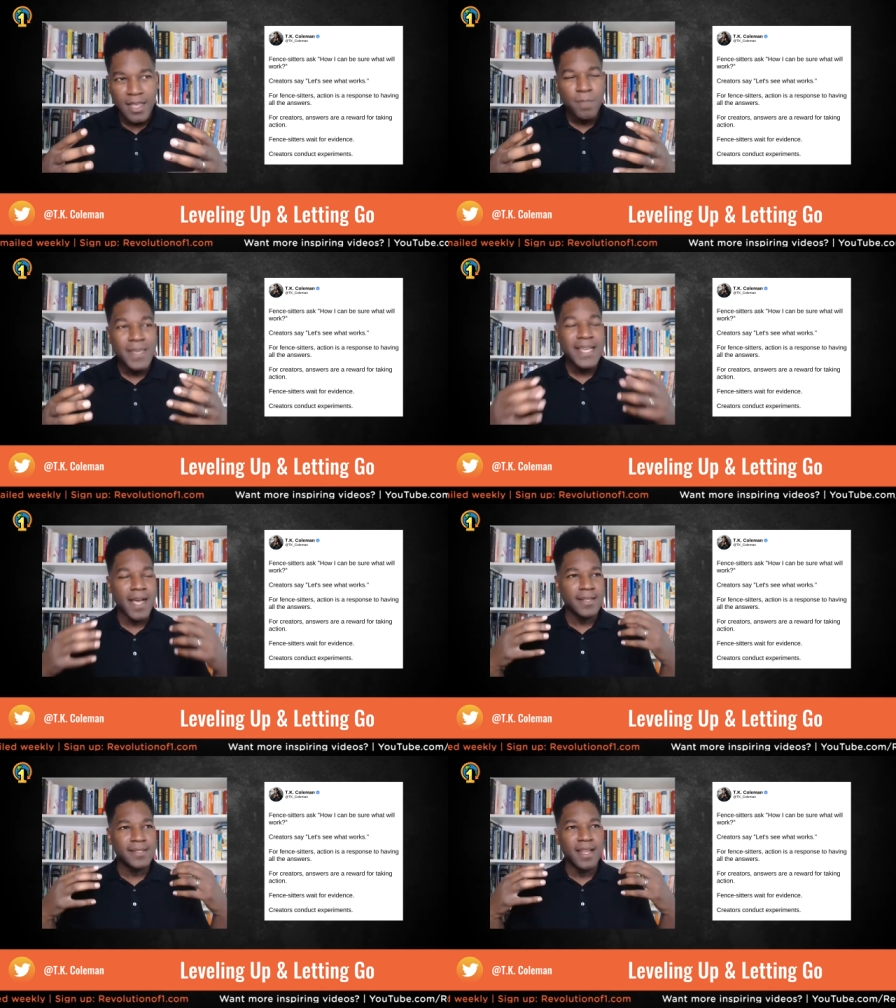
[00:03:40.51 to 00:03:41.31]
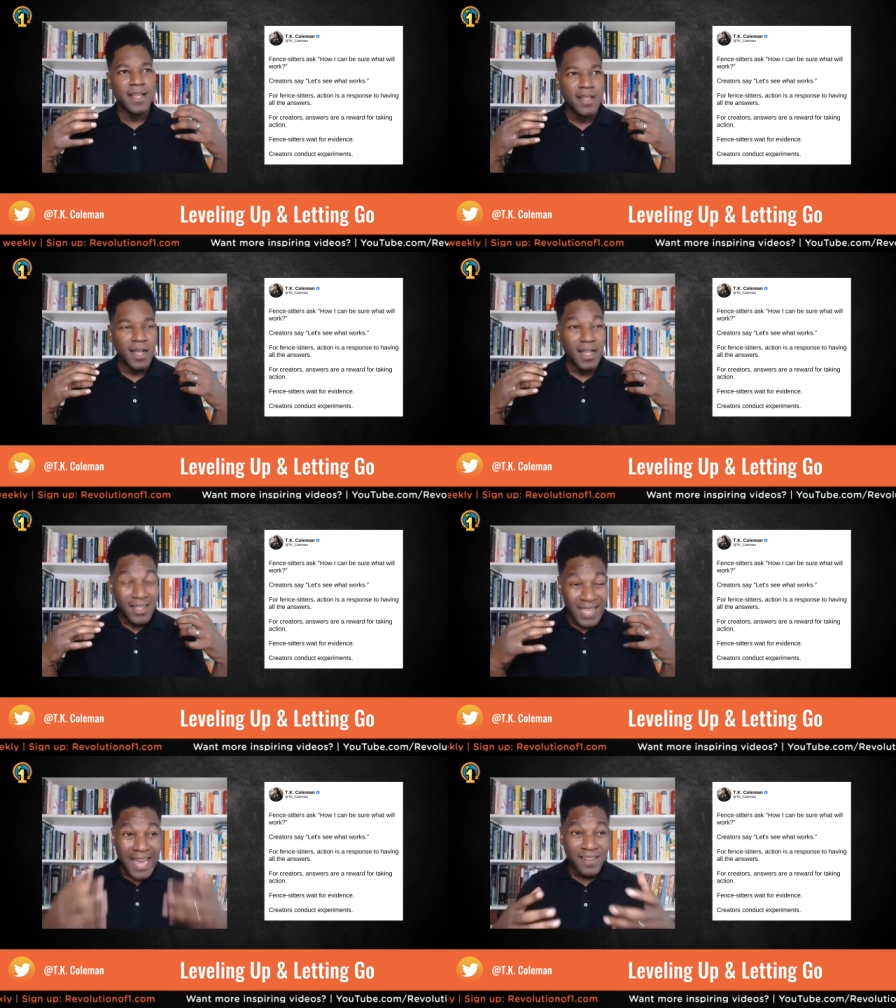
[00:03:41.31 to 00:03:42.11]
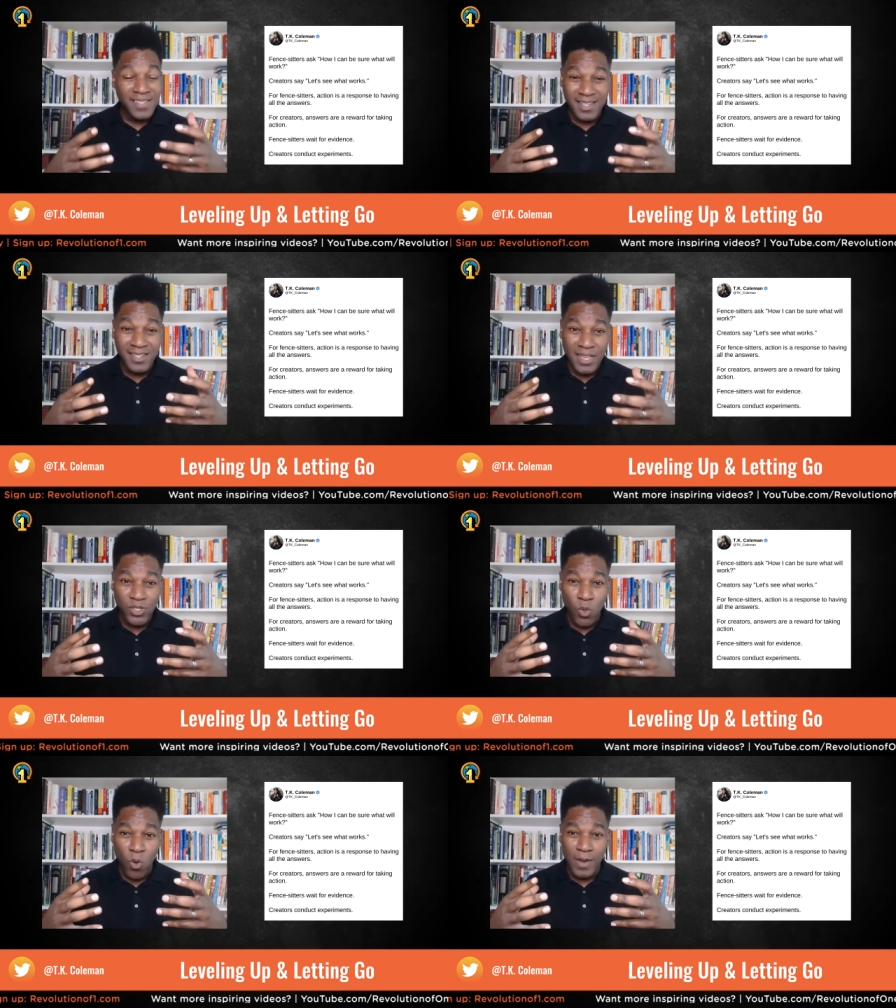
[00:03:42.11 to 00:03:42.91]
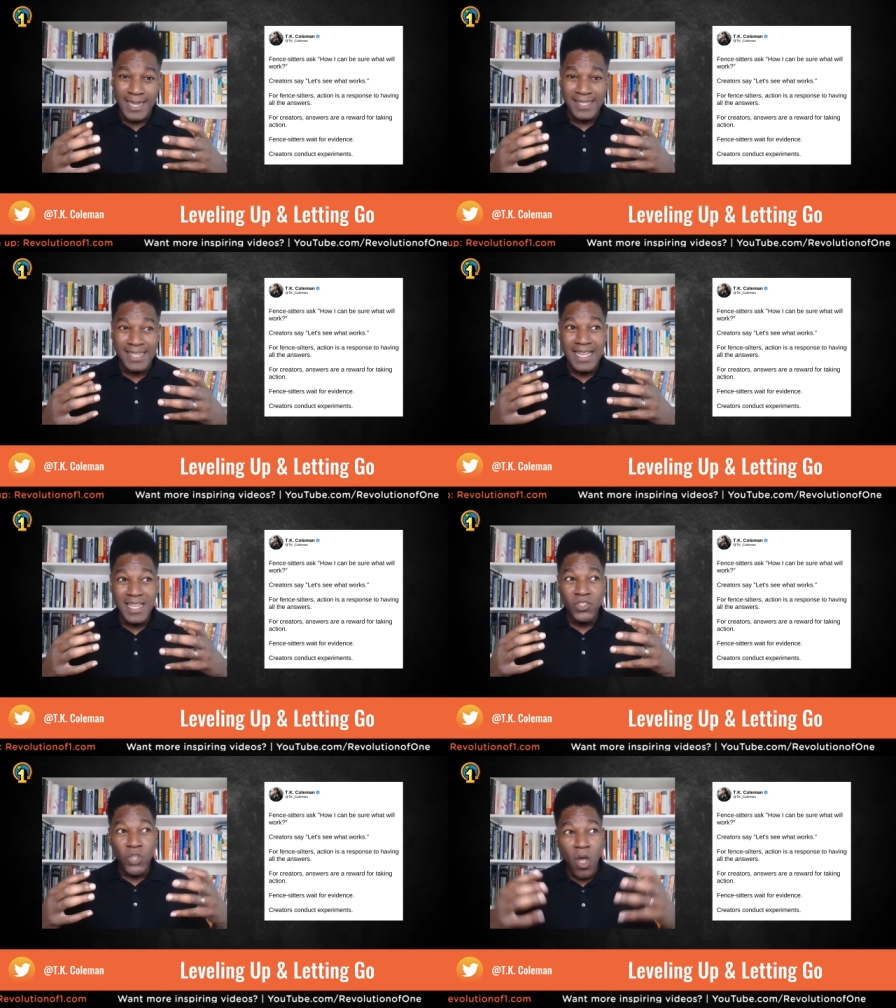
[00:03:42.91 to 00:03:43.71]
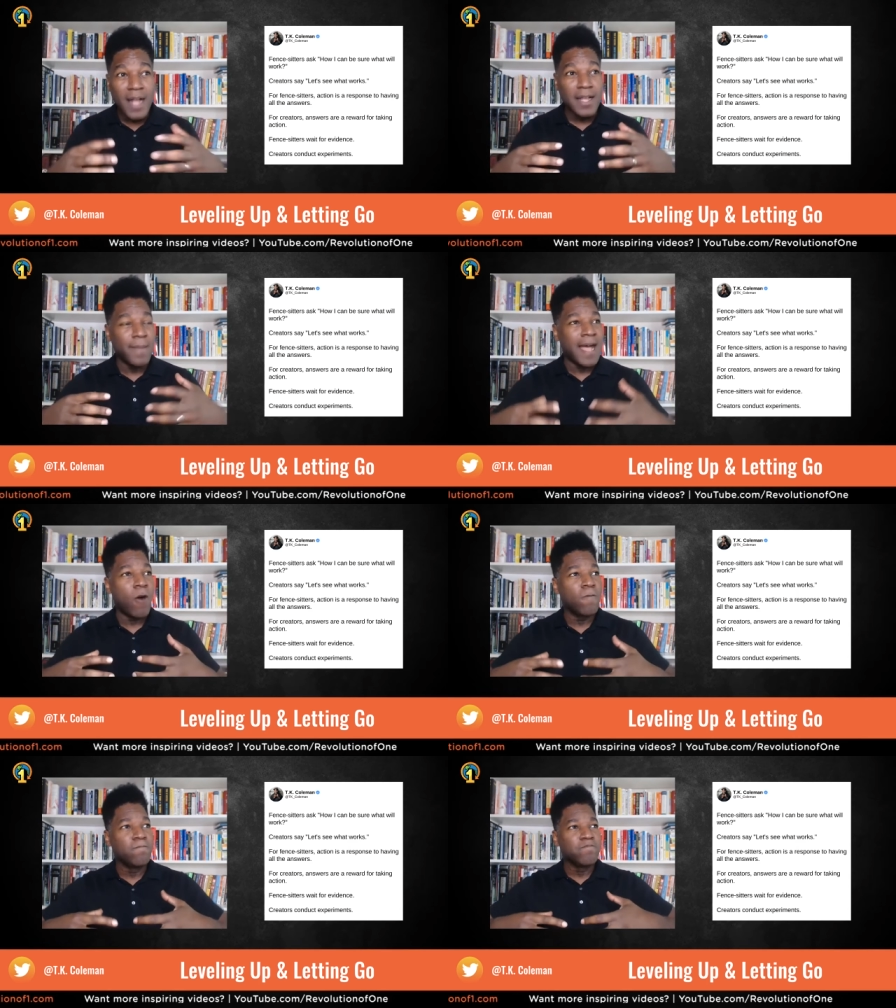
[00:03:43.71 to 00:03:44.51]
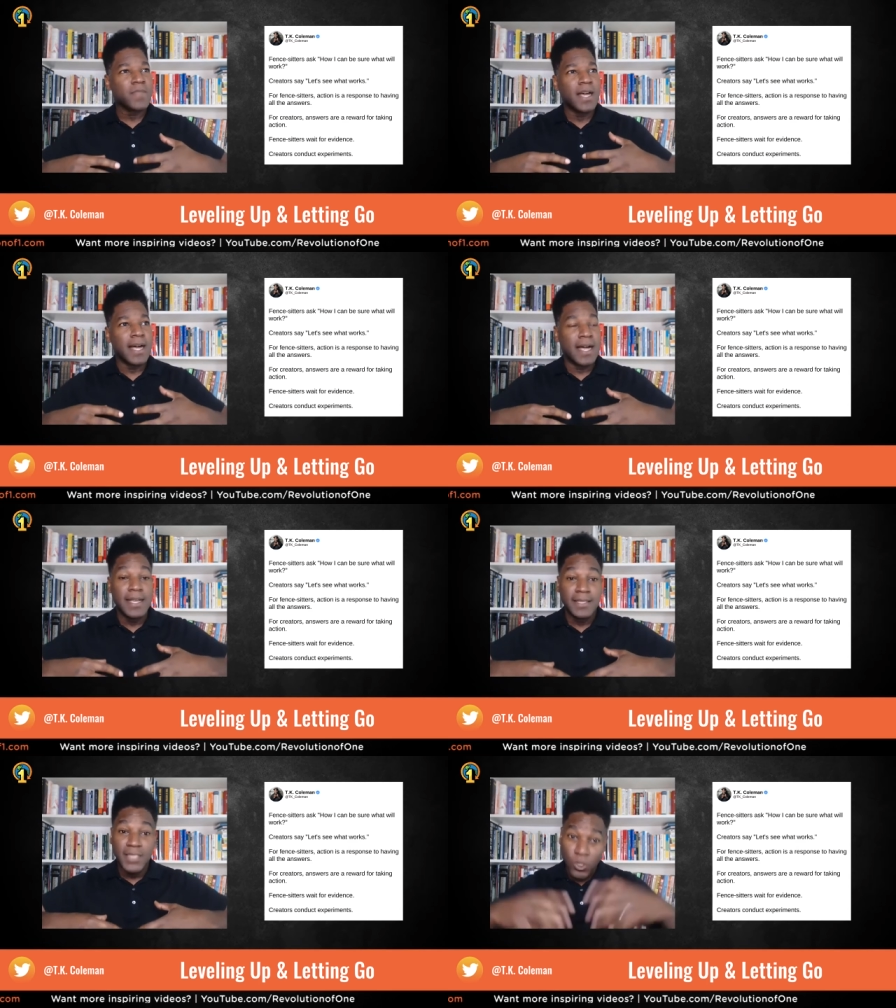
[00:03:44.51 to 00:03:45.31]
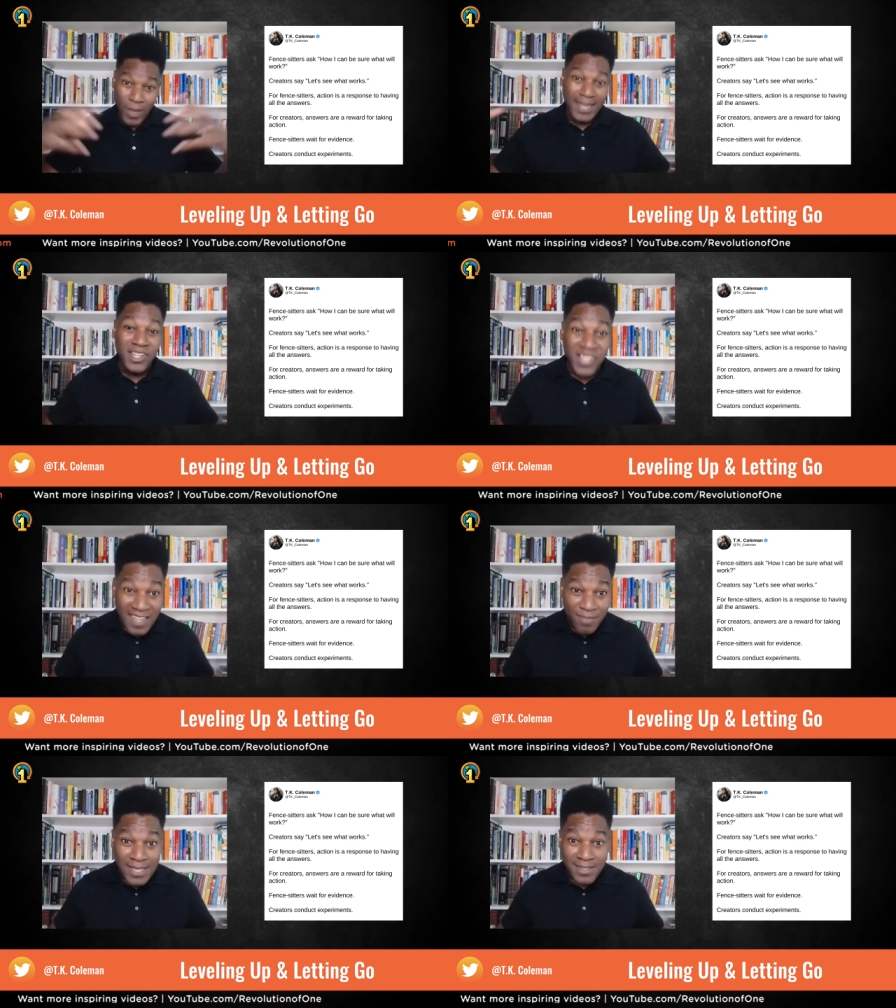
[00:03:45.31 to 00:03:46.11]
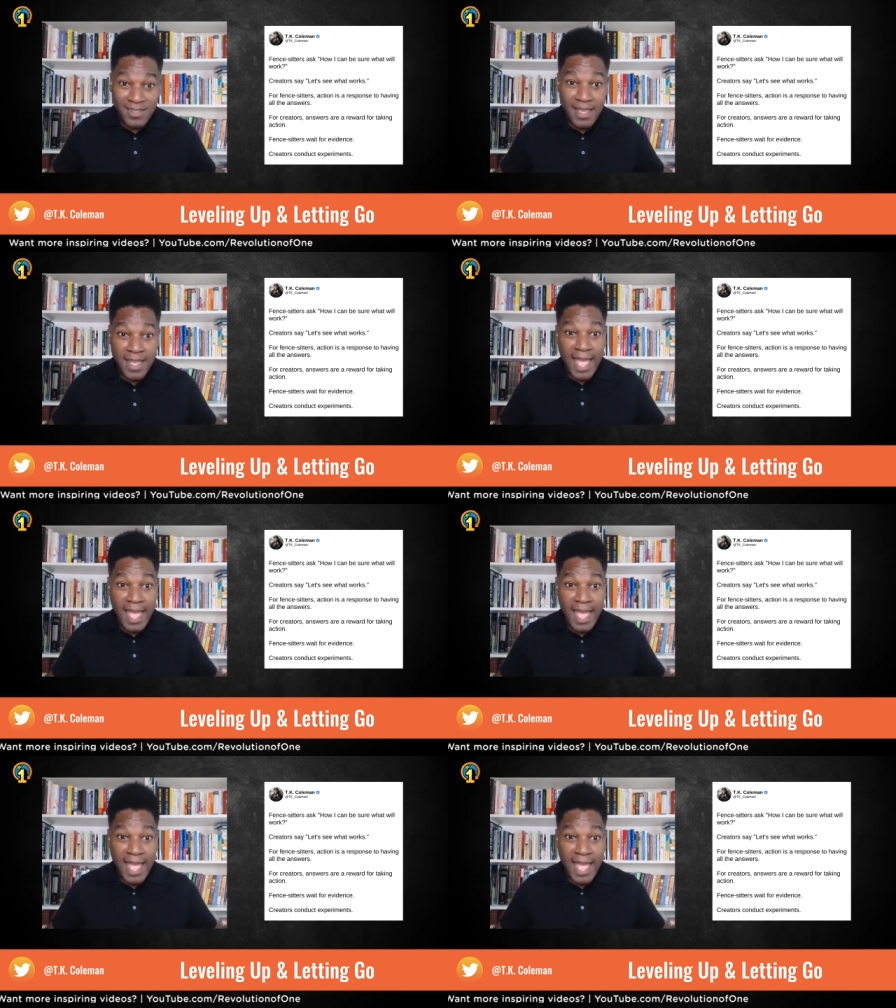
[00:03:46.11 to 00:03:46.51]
because a lot of success stories talk about uh, the great achievements,